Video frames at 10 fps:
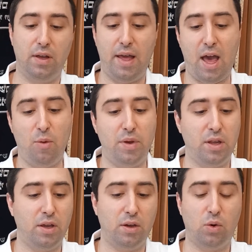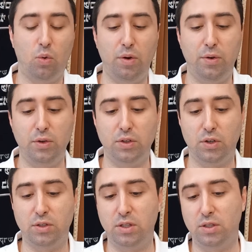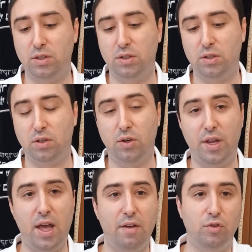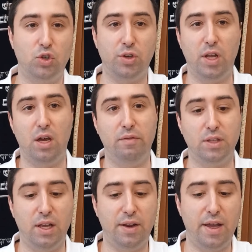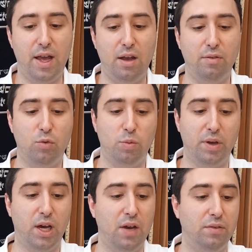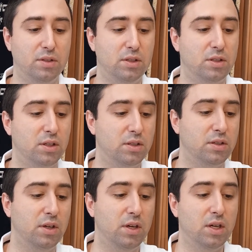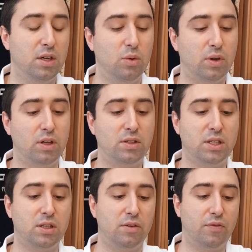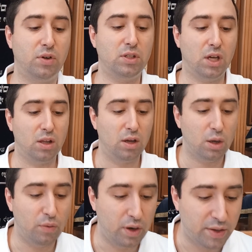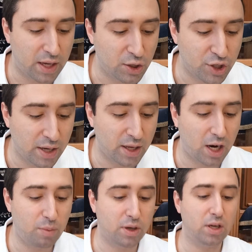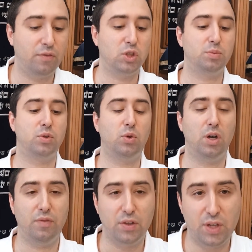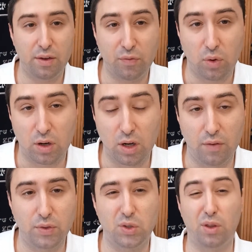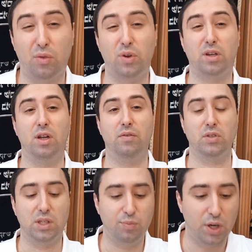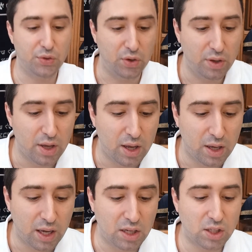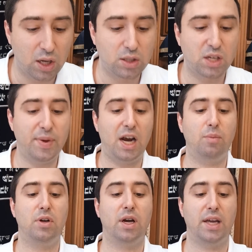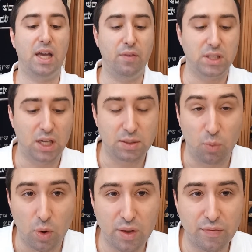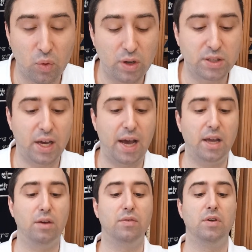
how many corners your tzitzis could have, should have, allowed to have, would be chayiv and tzitzis. We're going to stick to the first halacha where tal she'en arba knafos p'tura. If it doesn't have 4 knafos, only 3 knafos, it's potter. Yesh liyoser ma'arba chayev. It has more than 4, it's chayev.